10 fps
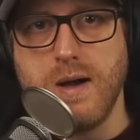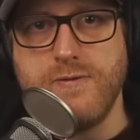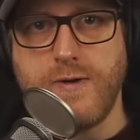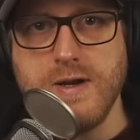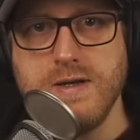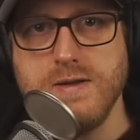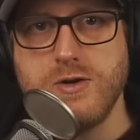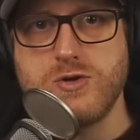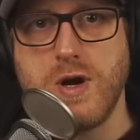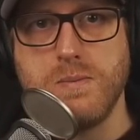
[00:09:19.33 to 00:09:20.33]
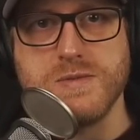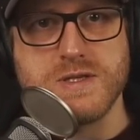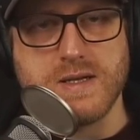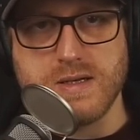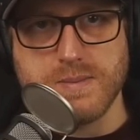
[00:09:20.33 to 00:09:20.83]
I'm finding the
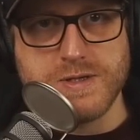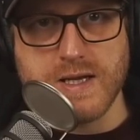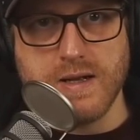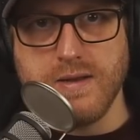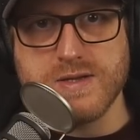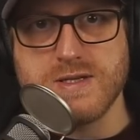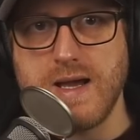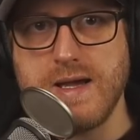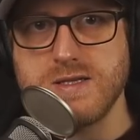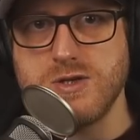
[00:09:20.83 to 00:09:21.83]
drums, and particularly the snares